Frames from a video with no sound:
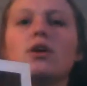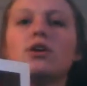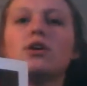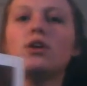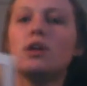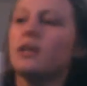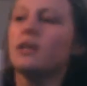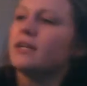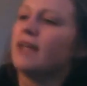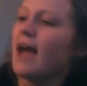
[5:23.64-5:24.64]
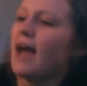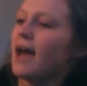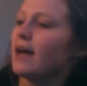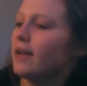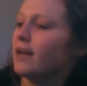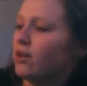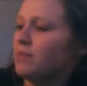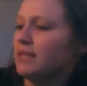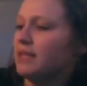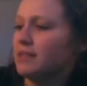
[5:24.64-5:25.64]
Good, yeah, it could
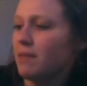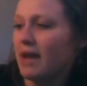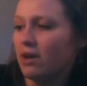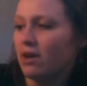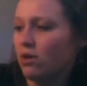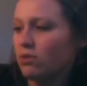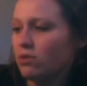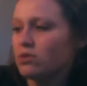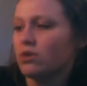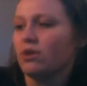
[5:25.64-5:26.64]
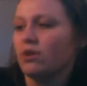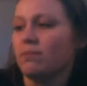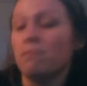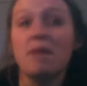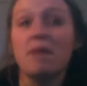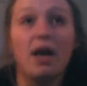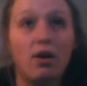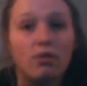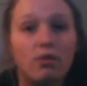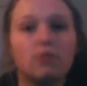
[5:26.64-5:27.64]
be tomatoes or
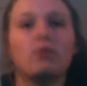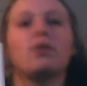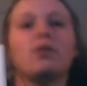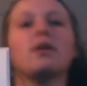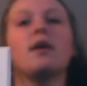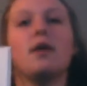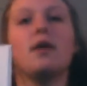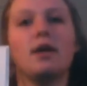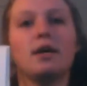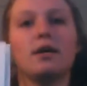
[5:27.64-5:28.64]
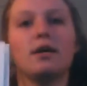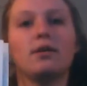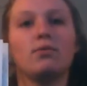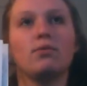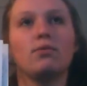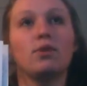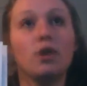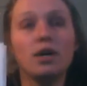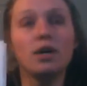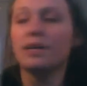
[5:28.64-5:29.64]
milk or...
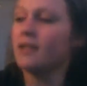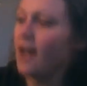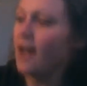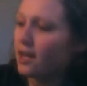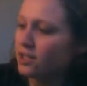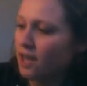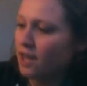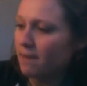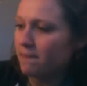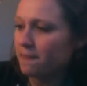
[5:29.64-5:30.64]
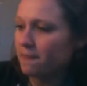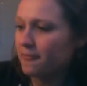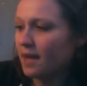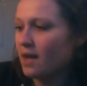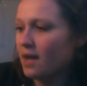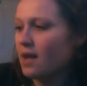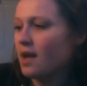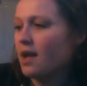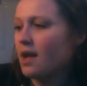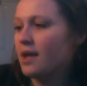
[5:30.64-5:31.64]
Good, yeah, good job.
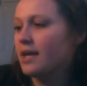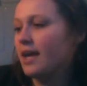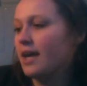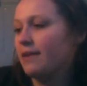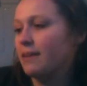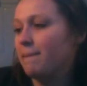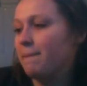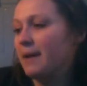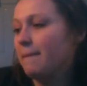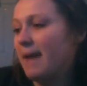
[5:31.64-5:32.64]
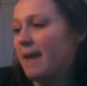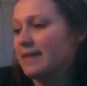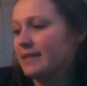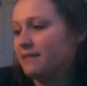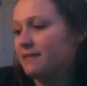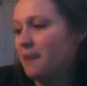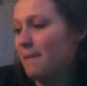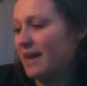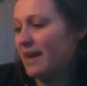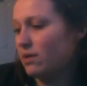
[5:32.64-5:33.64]
He carries a big basket of
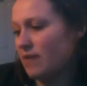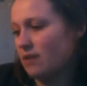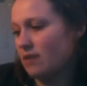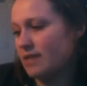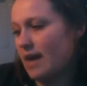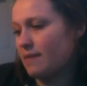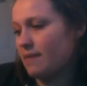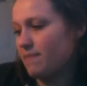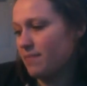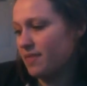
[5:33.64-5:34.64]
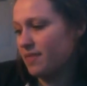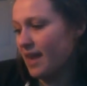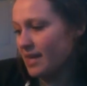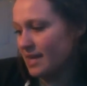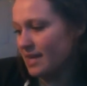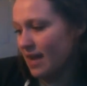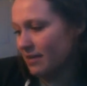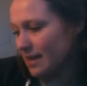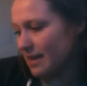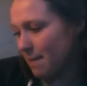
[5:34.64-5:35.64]
tomatoes outside. Then he
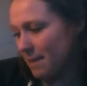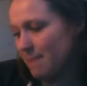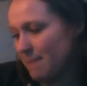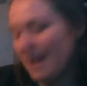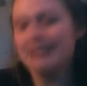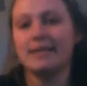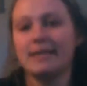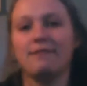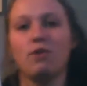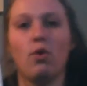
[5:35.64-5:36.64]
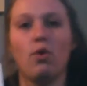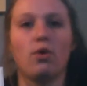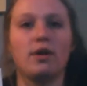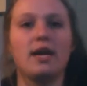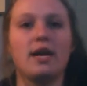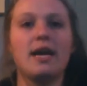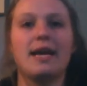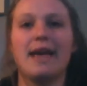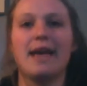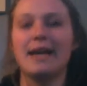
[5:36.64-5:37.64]
carries out a big basket of corn.
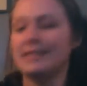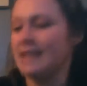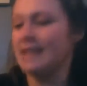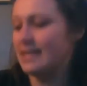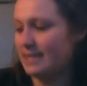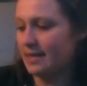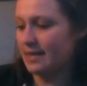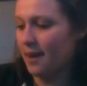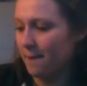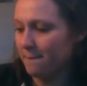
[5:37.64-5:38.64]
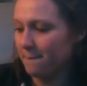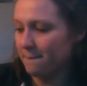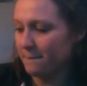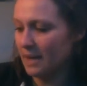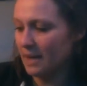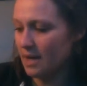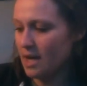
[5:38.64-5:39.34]
Nana says, yum.